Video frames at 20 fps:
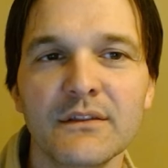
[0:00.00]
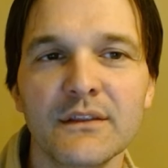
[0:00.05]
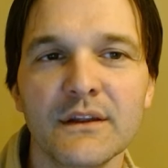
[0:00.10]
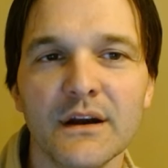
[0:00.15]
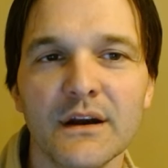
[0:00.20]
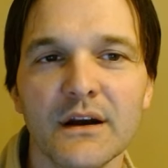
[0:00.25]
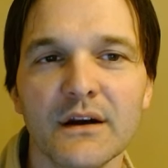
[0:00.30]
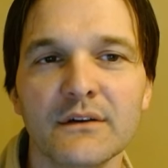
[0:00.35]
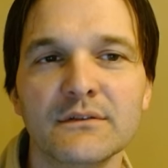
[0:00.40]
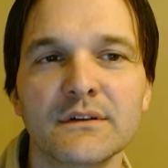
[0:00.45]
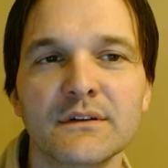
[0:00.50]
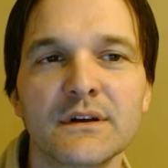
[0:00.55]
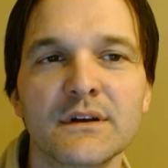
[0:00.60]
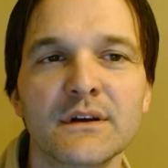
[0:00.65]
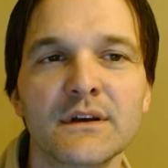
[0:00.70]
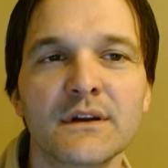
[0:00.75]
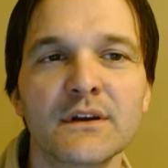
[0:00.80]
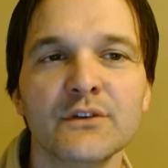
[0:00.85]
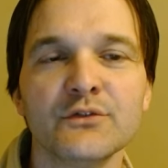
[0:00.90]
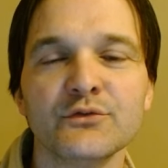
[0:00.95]
there.
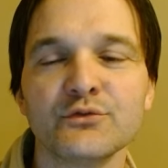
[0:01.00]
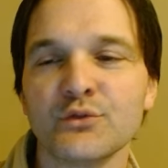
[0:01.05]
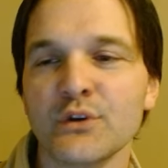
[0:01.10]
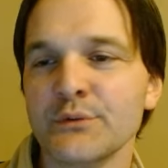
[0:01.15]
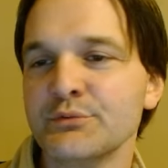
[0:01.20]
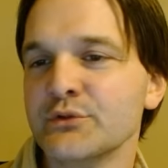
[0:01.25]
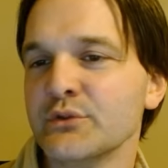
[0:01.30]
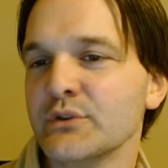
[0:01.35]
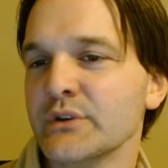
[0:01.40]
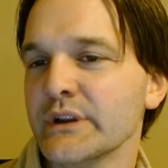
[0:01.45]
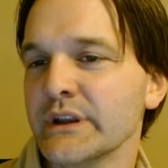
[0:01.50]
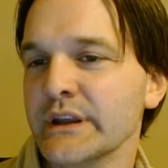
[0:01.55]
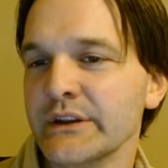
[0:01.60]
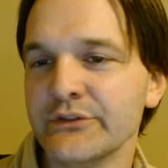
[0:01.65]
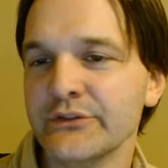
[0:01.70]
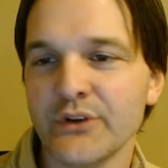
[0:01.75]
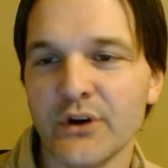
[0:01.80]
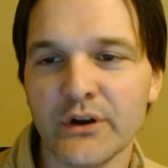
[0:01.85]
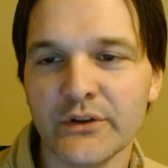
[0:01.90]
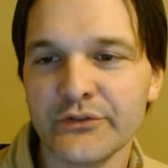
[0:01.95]
Scripturally,
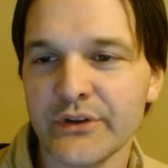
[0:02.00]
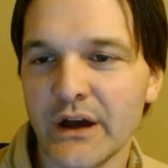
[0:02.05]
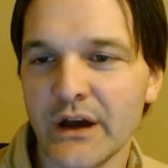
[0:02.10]
he's on